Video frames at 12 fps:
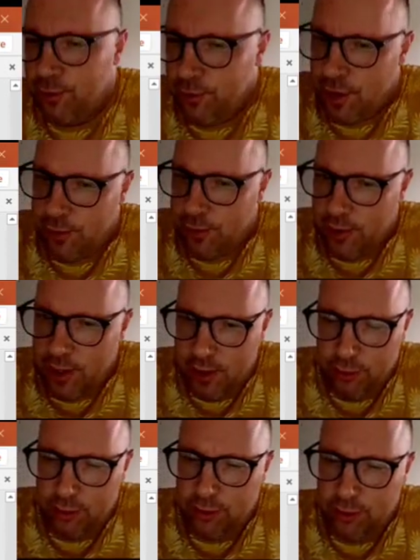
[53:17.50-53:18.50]

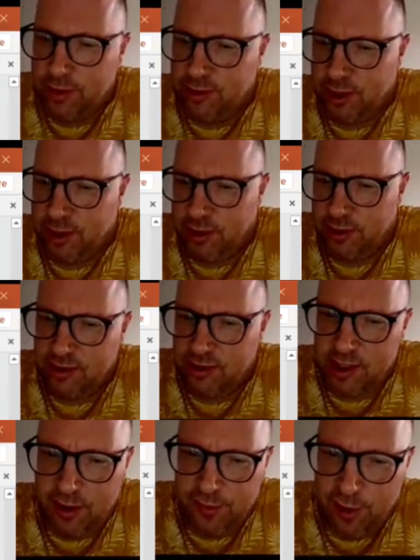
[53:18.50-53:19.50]
Why not the
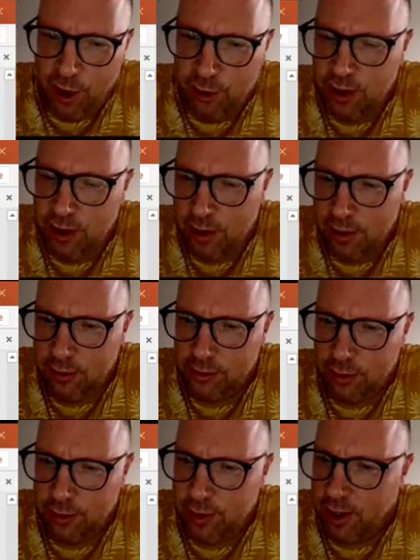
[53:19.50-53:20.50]
Mercedes instead of
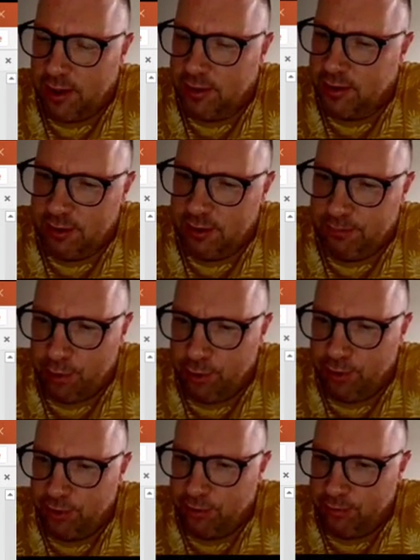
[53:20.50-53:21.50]
Audi? So I
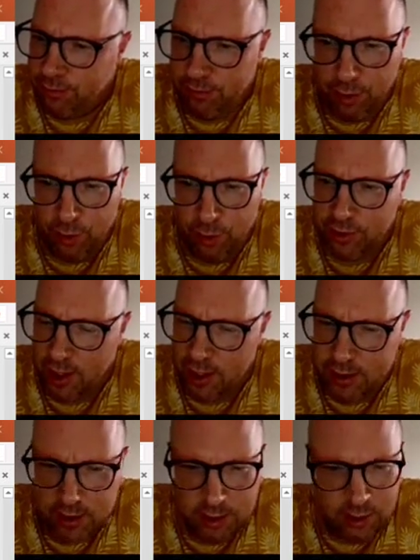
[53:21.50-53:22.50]
think both
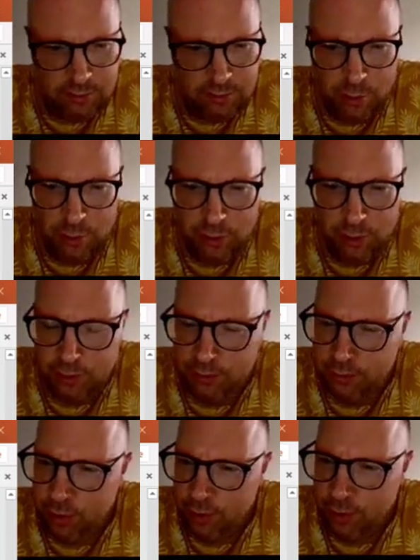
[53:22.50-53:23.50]
Azure,
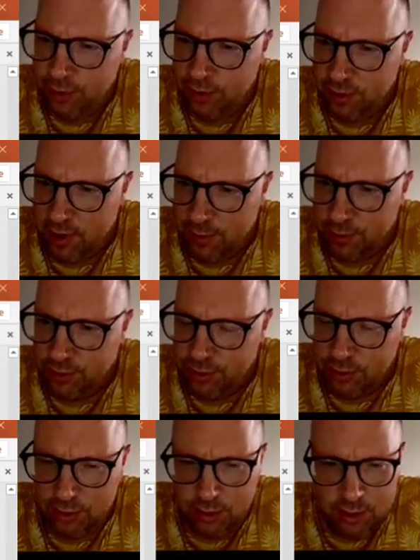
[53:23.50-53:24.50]
both
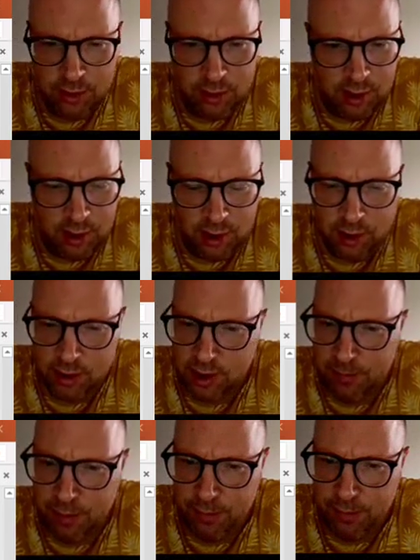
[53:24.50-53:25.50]
Amazon are
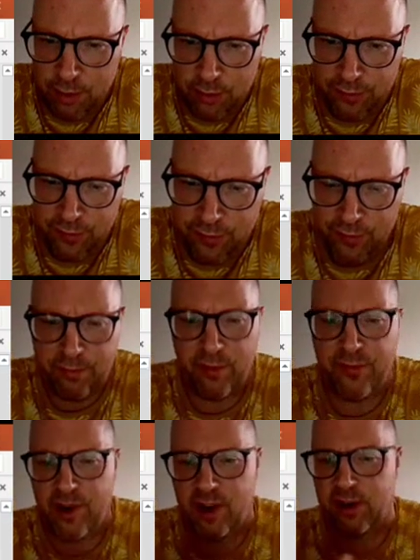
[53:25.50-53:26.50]
capable of
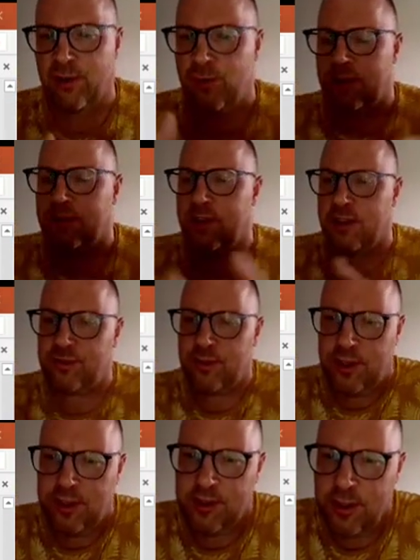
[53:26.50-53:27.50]
providing the right
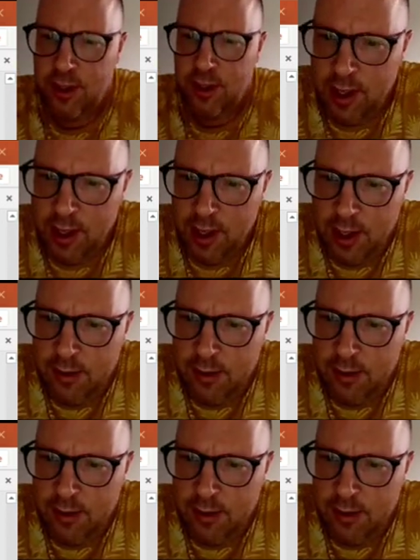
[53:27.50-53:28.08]
things we need.